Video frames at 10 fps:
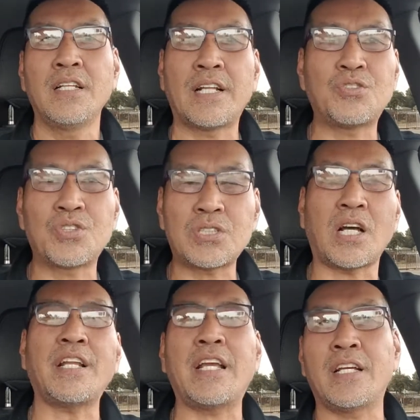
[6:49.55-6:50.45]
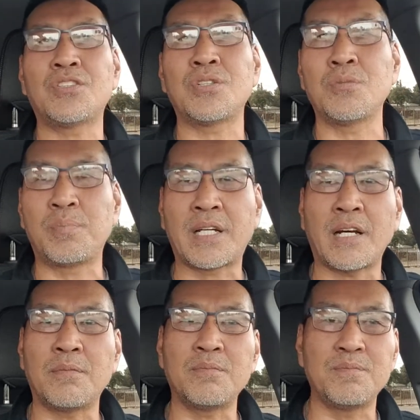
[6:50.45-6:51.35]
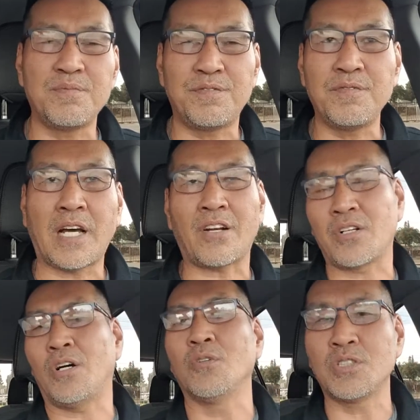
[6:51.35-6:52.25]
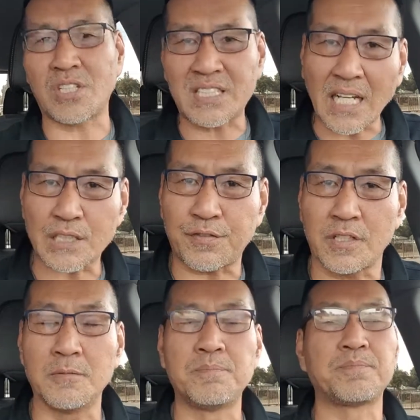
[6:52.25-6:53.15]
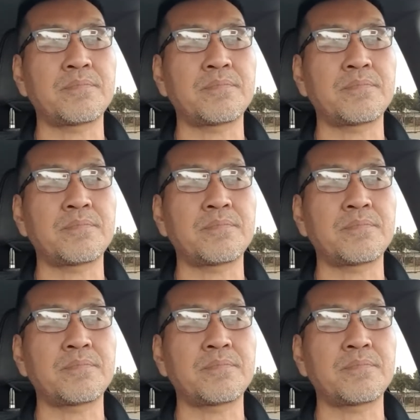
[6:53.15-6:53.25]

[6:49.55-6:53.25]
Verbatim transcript: than to study and to become, I don't know, successful.